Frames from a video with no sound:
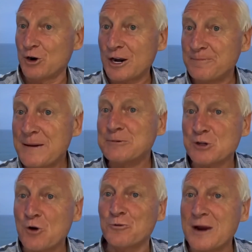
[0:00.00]
A lot of people
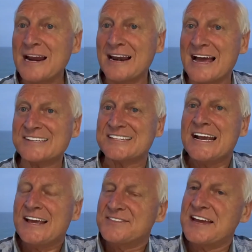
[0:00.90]
don't realize
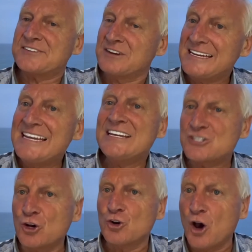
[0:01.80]
that
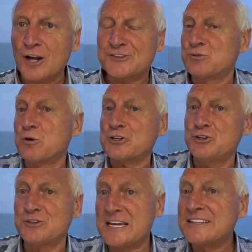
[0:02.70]
E's are not what
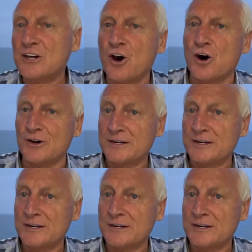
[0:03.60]
you think they are.